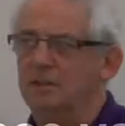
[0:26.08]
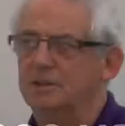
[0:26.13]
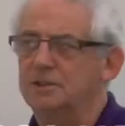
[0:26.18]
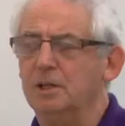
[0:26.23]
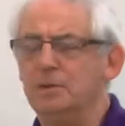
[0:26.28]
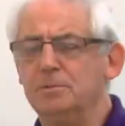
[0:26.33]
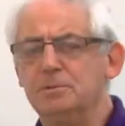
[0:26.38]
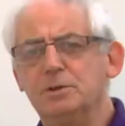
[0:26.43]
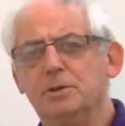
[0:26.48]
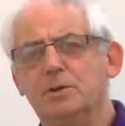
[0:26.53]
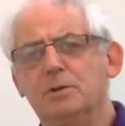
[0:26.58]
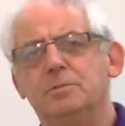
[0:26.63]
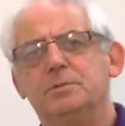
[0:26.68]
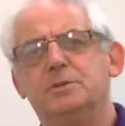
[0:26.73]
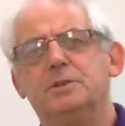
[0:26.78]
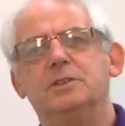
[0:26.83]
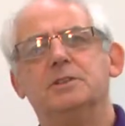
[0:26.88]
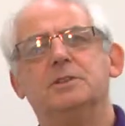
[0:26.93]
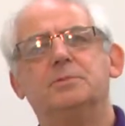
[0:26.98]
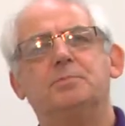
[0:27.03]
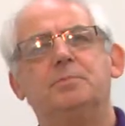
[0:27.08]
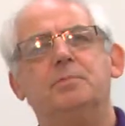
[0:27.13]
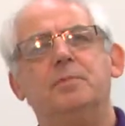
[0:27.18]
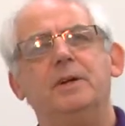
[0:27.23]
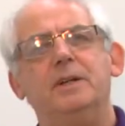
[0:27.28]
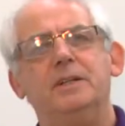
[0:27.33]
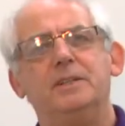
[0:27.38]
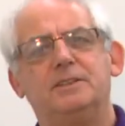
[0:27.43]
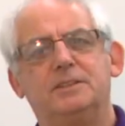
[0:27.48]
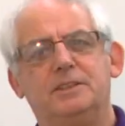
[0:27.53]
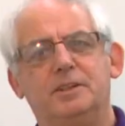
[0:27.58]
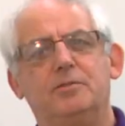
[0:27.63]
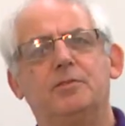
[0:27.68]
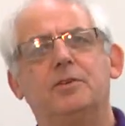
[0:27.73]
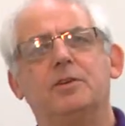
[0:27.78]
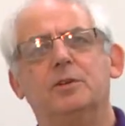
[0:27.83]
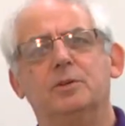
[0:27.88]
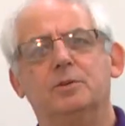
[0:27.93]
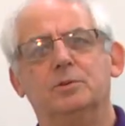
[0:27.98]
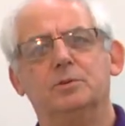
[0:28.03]
Sometimes it's
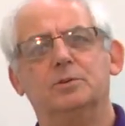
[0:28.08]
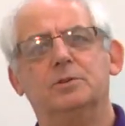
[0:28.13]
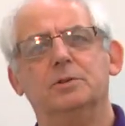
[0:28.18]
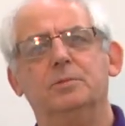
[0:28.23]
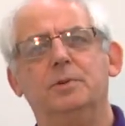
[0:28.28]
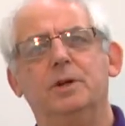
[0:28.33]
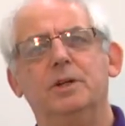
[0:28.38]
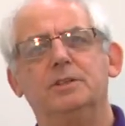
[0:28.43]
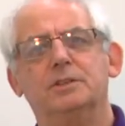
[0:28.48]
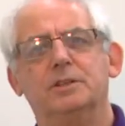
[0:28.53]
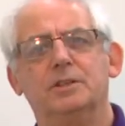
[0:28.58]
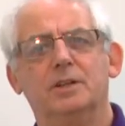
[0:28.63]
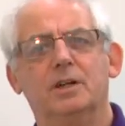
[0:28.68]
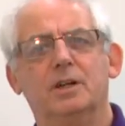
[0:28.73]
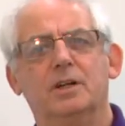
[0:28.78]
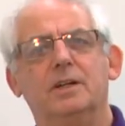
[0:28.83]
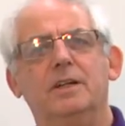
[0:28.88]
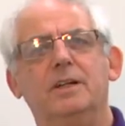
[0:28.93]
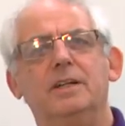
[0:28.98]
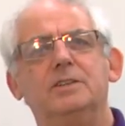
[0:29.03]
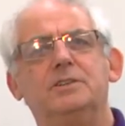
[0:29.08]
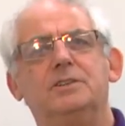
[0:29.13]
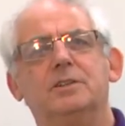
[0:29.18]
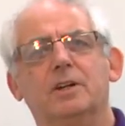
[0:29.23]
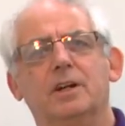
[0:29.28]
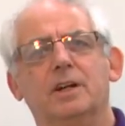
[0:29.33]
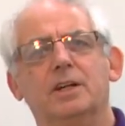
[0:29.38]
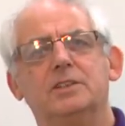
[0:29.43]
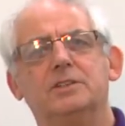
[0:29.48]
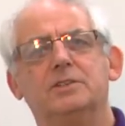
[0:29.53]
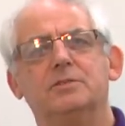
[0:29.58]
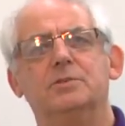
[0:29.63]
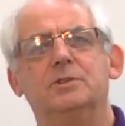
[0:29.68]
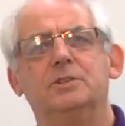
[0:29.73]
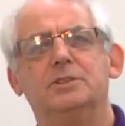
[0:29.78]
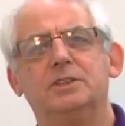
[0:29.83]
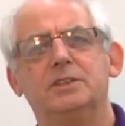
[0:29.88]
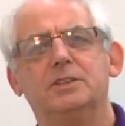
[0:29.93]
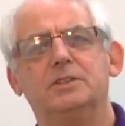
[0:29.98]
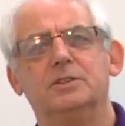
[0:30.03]
difficult to measure the insulation
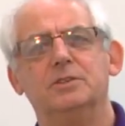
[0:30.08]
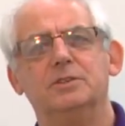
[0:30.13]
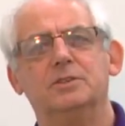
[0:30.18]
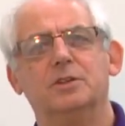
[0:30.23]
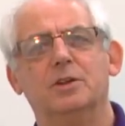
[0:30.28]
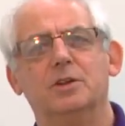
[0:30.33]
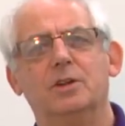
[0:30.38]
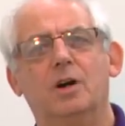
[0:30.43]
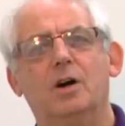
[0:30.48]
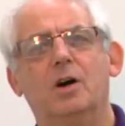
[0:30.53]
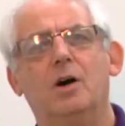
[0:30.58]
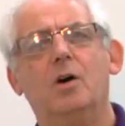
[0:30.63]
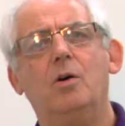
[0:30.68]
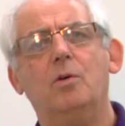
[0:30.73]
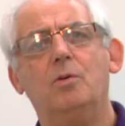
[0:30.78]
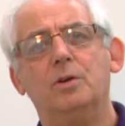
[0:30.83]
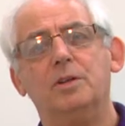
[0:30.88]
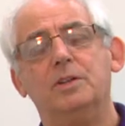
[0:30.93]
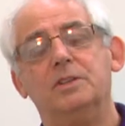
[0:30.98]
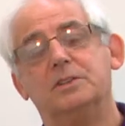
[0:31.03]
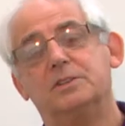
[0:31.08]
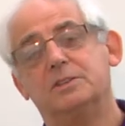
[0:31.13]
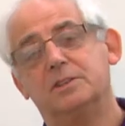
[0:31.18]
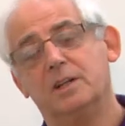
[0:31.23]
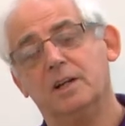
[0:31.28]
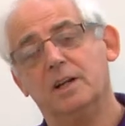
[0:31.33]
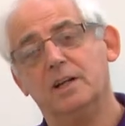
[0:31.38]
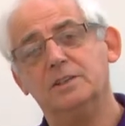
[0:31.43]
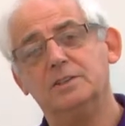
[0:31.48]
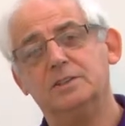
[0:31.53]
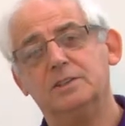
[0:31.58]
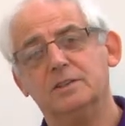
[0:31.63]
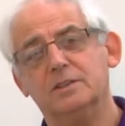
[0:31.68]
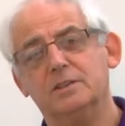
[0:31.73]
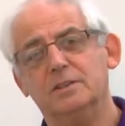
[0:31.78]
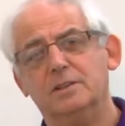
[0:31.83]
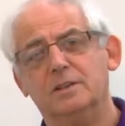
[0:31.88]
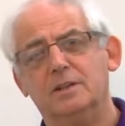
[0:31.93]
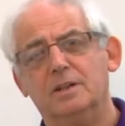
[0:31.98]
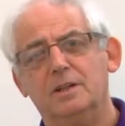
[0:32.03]
resistance on a whole installation,
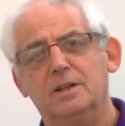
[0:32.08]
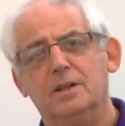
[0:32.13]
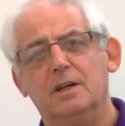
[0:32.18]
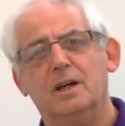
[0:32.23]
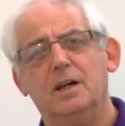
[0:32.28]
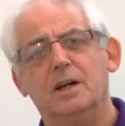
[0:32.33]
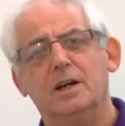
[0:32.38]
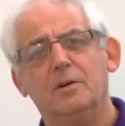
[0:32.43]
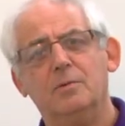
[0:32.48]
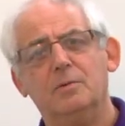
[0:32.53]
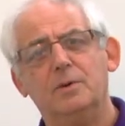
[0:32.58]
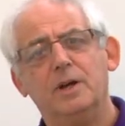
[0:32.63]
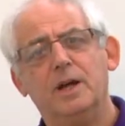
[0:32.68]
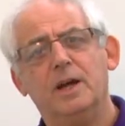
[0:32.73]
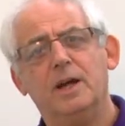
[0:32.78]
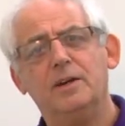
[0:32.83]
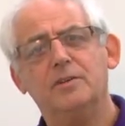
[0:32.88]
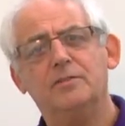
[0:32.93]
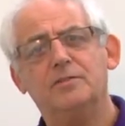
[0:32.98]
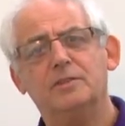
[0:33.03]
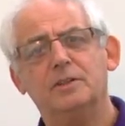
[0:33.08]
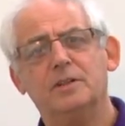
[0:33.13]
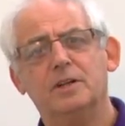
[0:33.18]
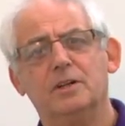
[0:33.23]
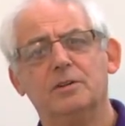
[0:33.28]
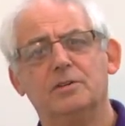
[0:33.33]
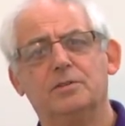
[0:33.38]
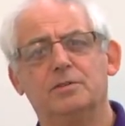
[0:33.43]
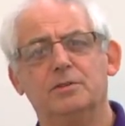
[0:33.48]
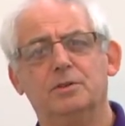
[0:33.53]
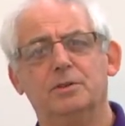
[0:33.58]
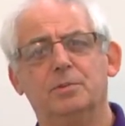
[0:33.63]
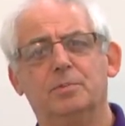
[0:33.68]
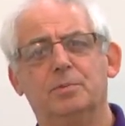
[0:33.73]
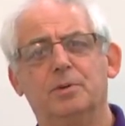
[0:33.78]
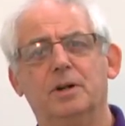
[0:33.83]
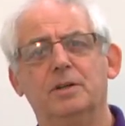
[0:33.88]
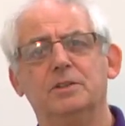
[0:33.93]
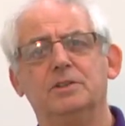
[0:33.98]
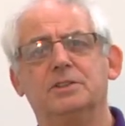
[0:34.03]
and we have to go through the
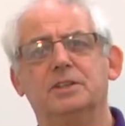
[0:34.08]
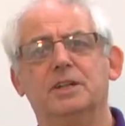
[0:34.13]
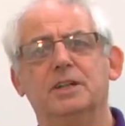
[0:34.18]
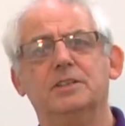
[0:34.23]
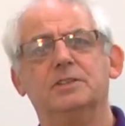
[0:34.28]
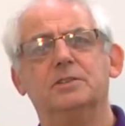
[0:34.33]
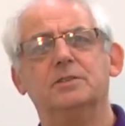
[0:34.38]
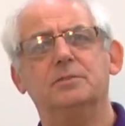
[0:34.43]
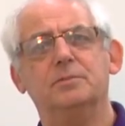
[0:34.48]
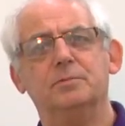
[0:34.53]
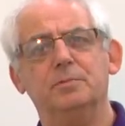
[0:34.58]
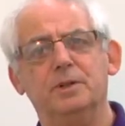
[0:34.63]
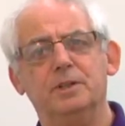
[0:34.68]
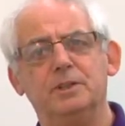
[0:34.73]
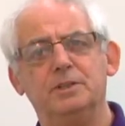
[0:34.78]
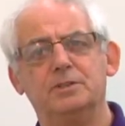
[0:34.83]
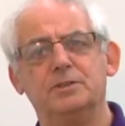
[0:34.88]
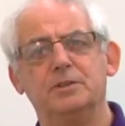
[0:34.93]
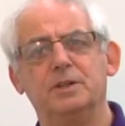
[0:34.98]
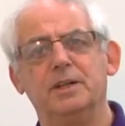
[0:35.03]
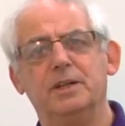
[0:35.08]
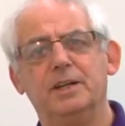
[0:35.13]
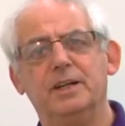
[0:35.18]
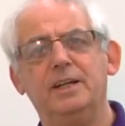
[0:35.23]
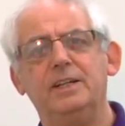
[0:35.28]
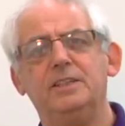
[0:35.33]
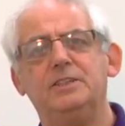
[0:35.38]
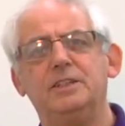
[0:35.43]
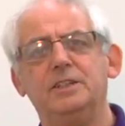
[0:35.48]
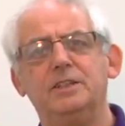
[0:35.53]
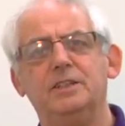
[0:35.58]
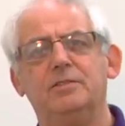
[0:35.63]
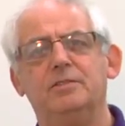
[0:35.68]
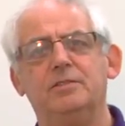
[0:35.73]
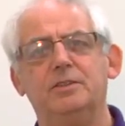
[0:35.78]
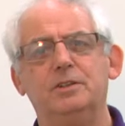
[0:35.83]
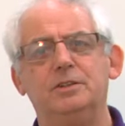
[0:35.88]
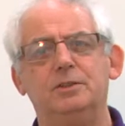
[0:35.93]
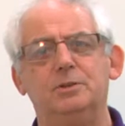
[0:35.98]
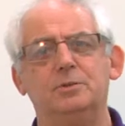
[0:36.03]
process of measuring each
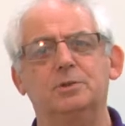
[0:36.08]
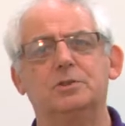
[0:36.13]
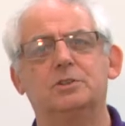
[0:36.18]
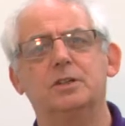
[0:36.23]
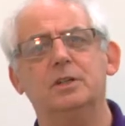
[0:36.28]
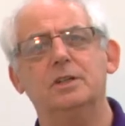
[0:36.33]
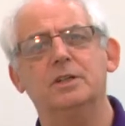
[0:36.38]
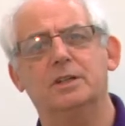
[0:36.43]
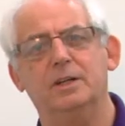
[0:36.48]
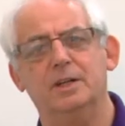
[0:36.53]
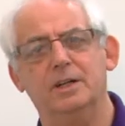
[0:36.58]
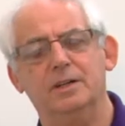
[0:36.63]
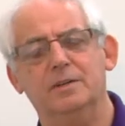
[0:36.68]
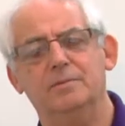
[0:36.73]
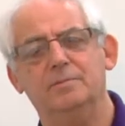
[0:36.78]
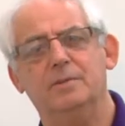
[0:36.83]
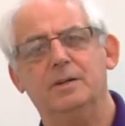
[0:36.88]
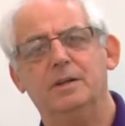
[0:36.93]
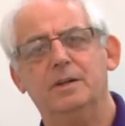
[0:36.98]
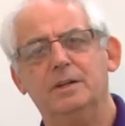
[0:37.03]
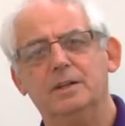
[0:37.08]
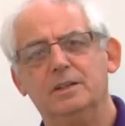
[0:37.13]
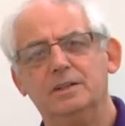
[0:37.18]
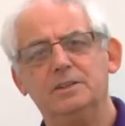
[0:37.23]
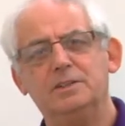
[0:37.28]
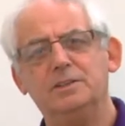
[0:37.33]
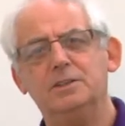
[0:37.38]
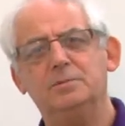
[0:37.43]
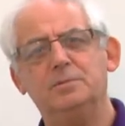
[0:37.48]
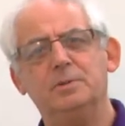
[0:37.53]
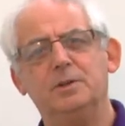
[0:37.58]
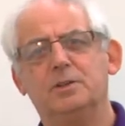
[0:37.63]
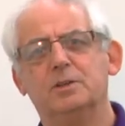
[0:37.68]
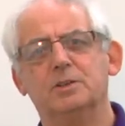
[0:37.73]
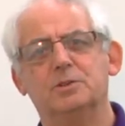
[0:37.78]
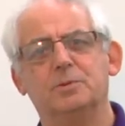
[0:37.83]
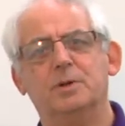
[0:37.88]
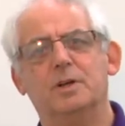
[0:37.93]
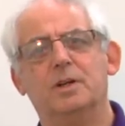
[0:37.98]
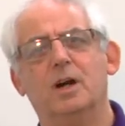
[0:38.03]
individual circuit. This is
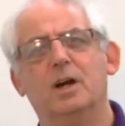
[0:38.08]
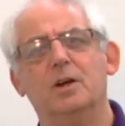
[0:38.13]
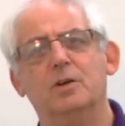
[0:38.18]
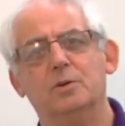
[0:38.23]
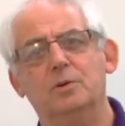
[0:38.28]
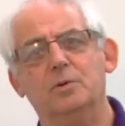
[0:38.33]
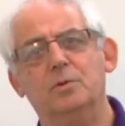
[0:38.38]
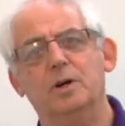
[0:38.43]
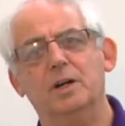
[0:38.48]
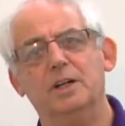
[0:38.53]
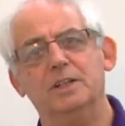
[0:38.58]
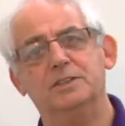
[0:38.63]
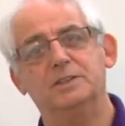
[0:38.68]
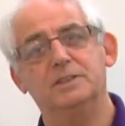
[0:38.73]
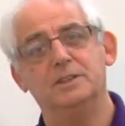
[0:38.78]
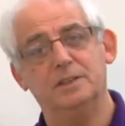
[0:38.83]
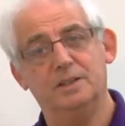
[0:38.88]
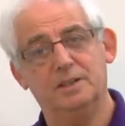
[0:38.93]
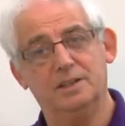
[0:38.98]
because we can't always